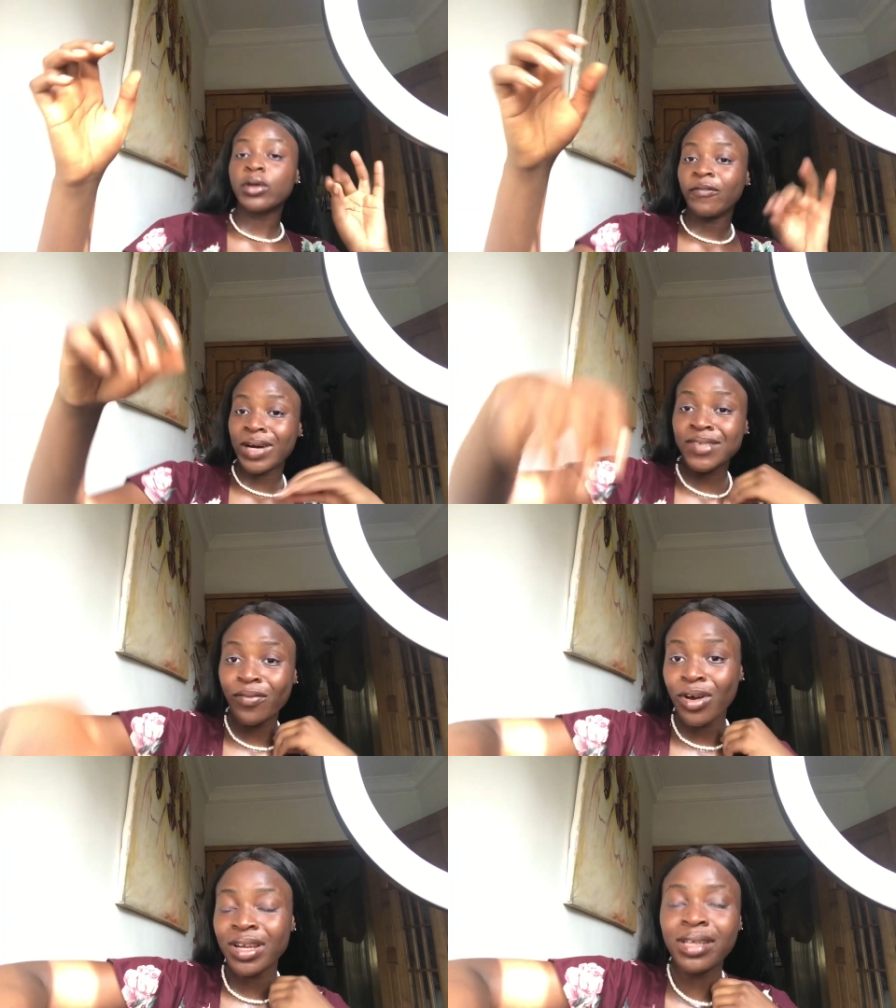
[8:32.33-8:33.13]
fast
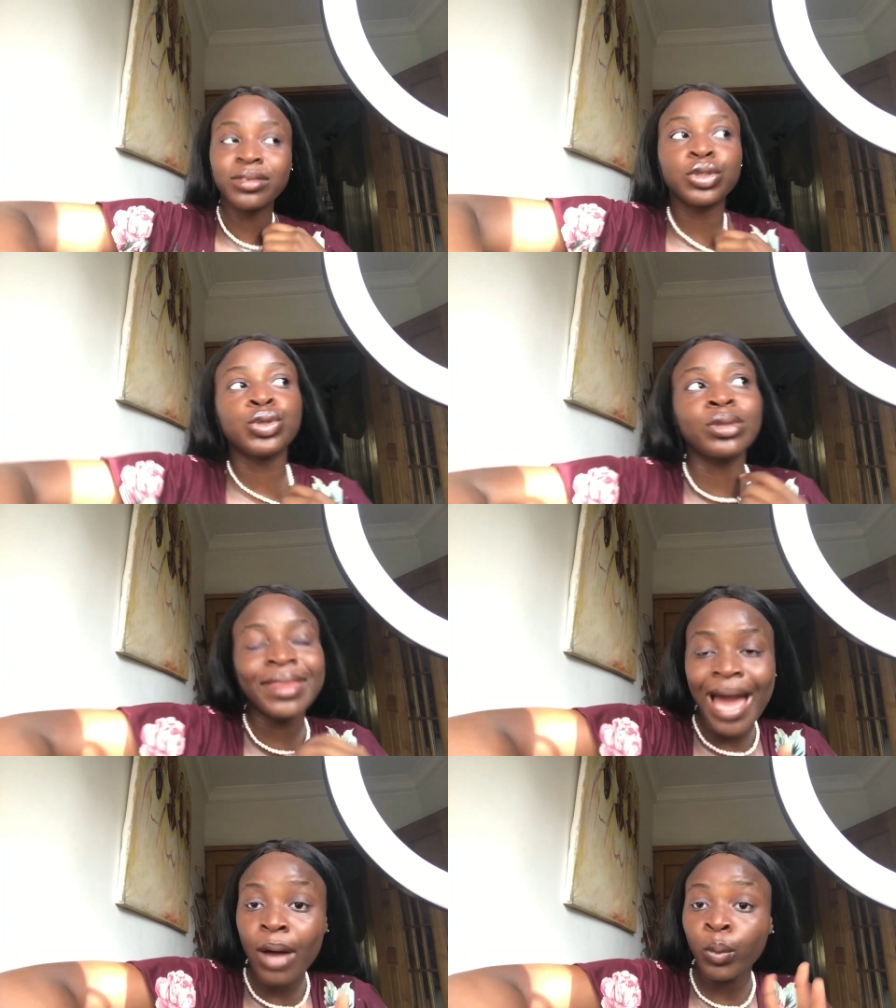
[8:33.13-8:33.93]
forward to
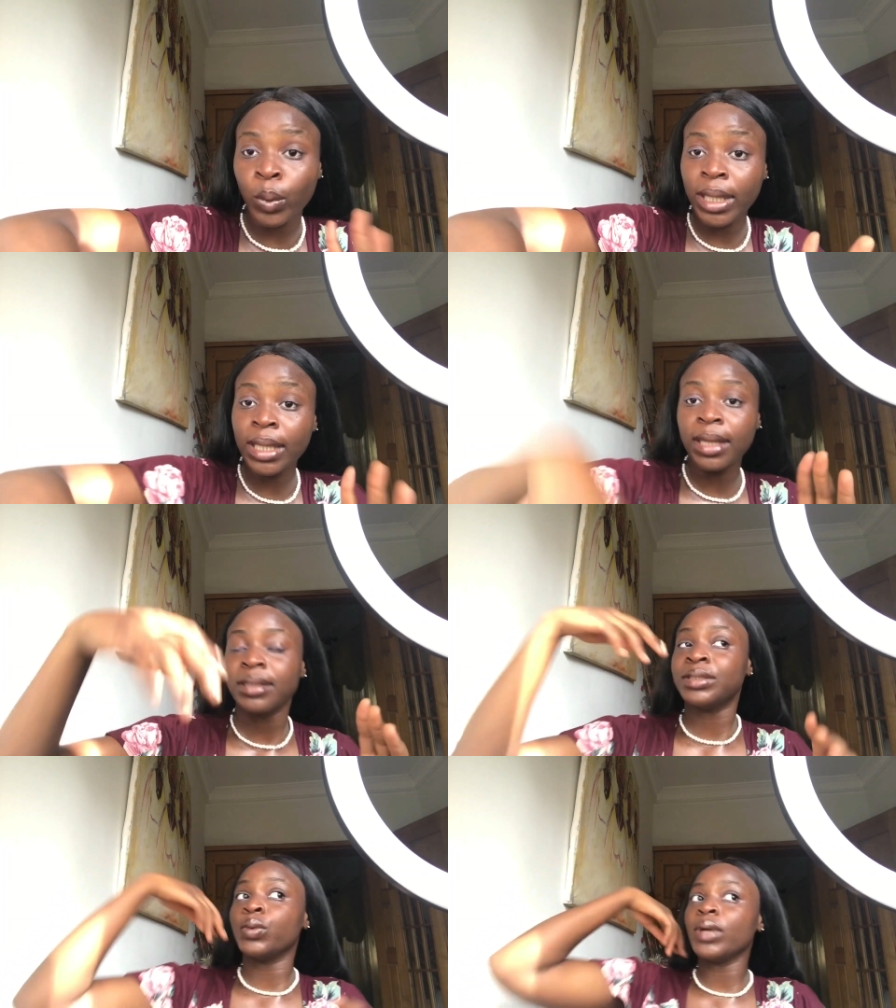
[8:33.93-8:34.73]
that week,
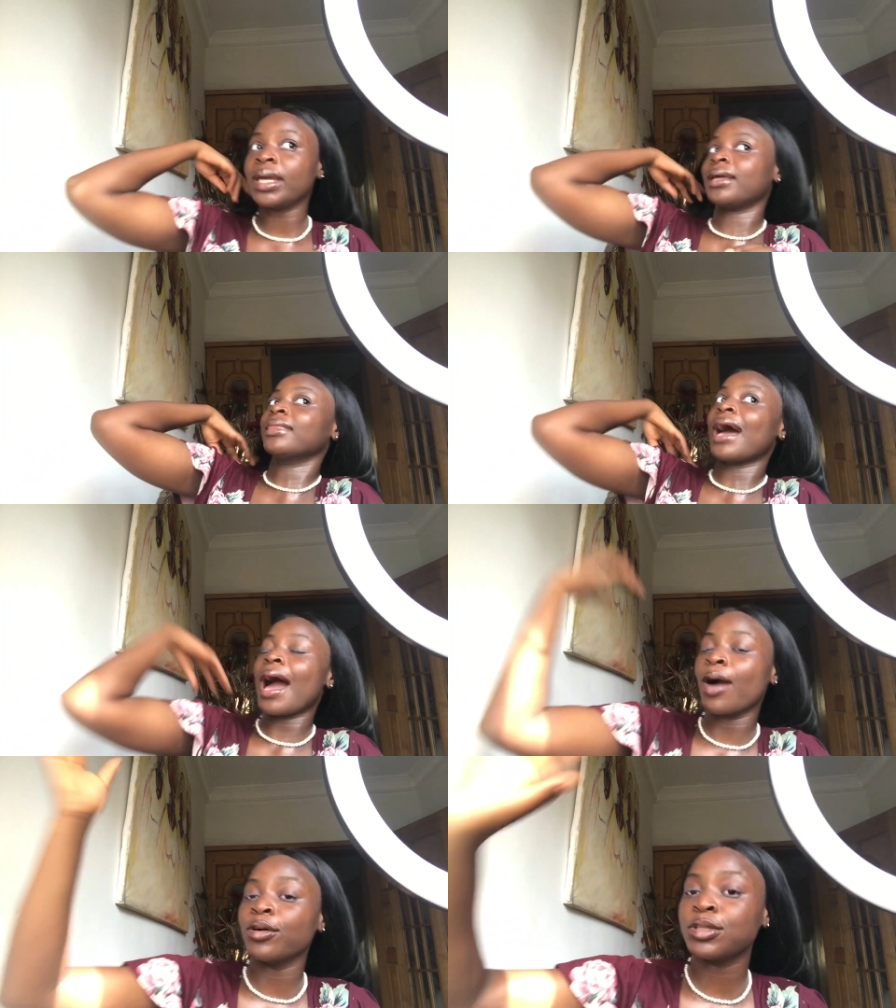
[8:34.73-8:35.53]
the week that
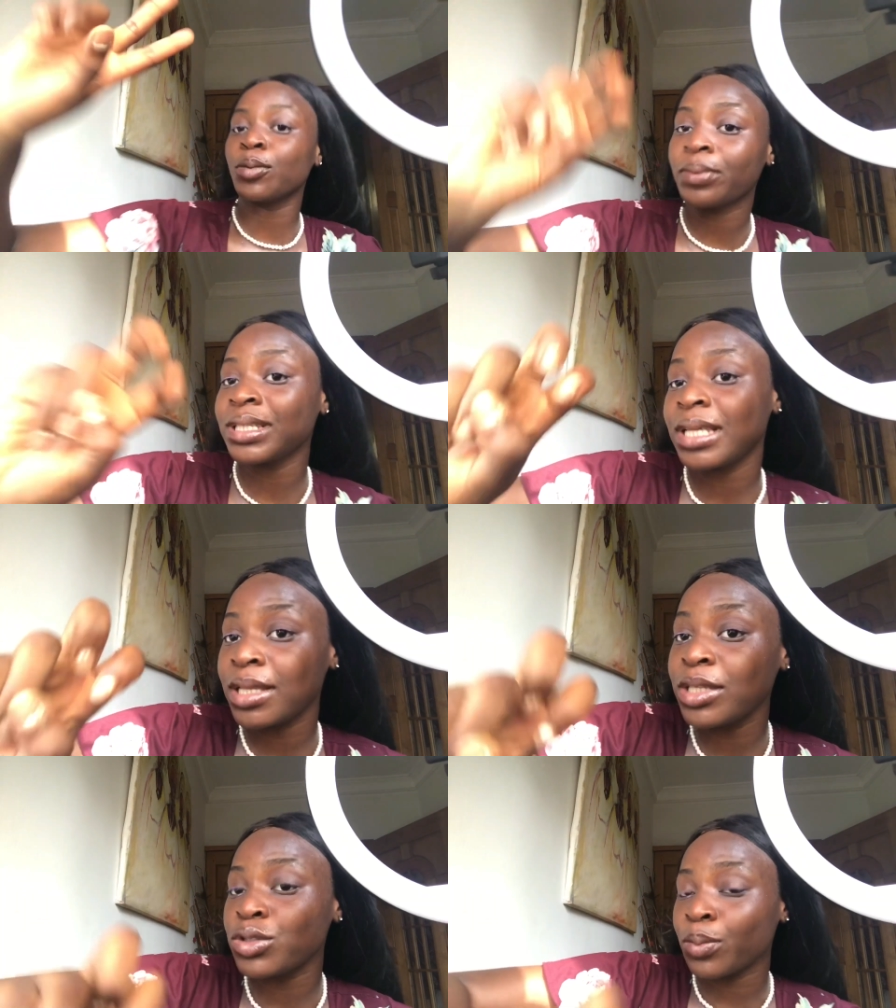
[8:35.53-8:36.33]
I was
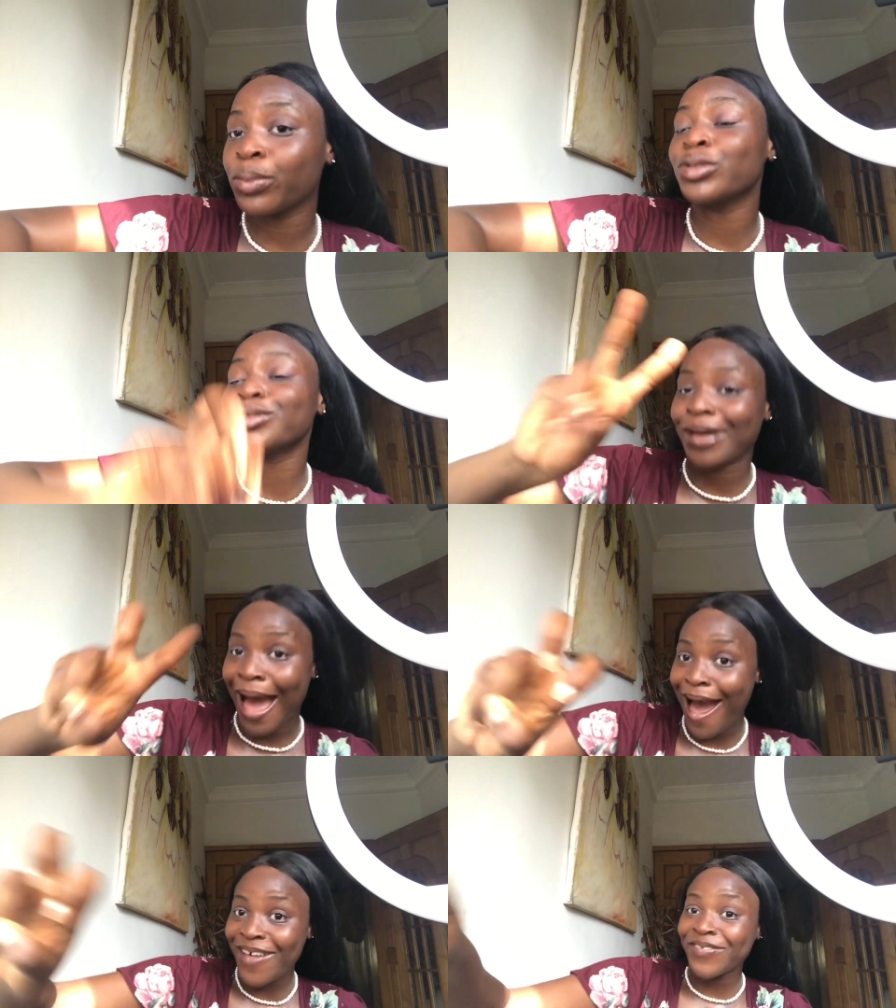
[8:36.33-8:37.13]
supposedly supposed to
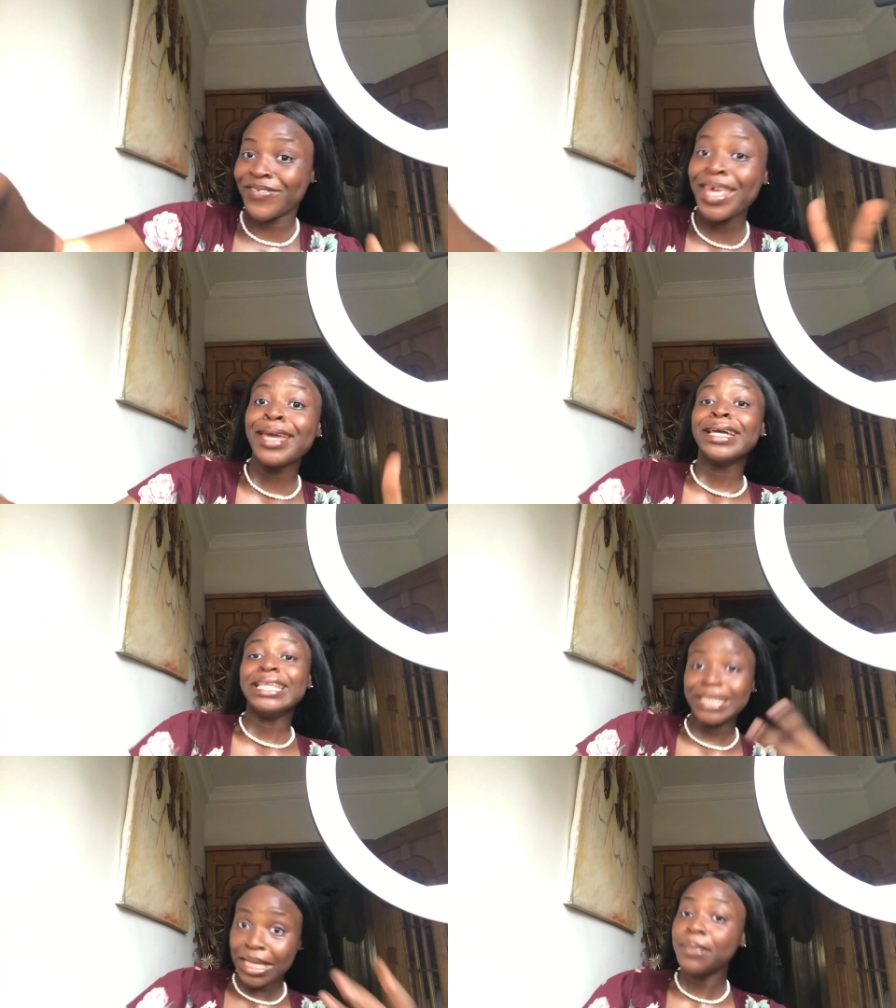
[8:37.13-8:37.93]
have
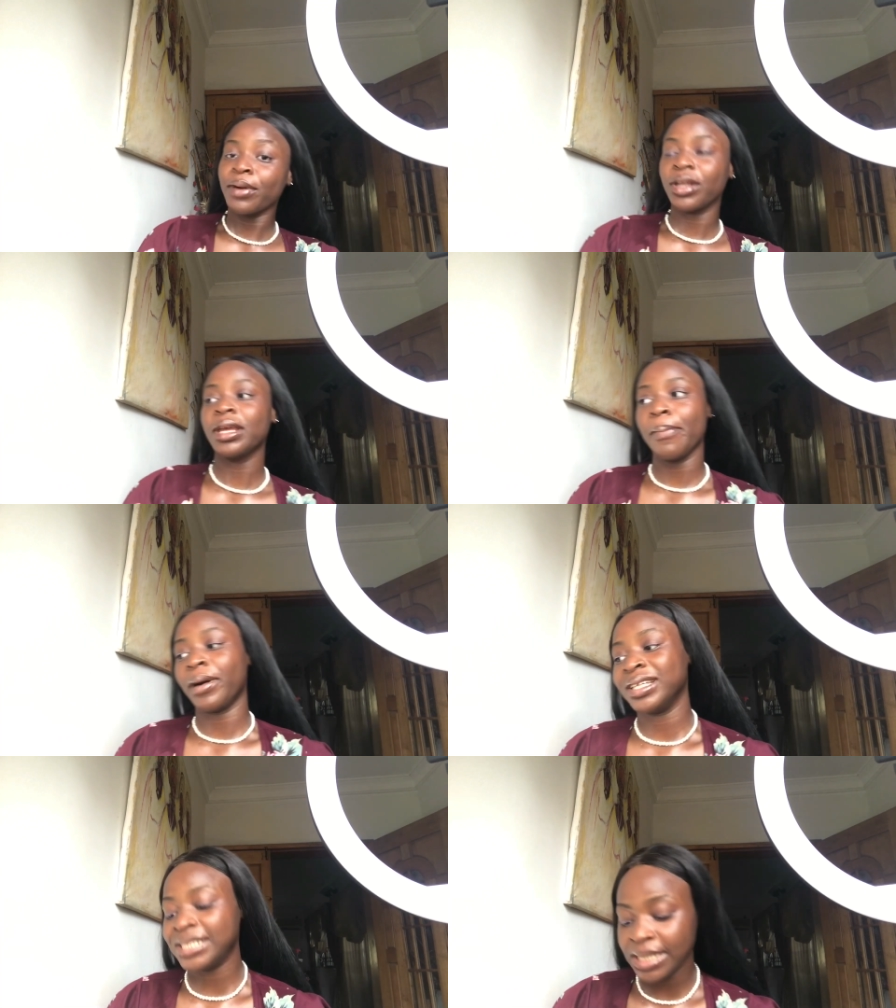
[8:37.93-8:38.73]
the birthday
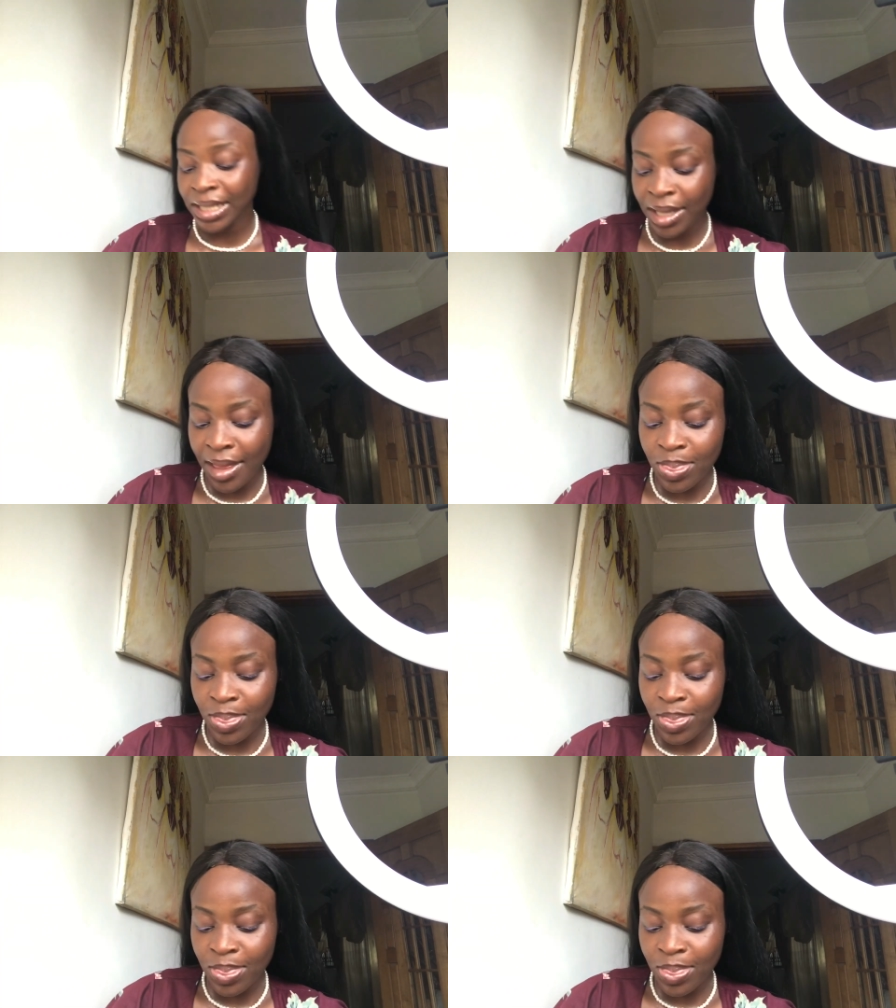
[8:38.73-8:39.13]
party.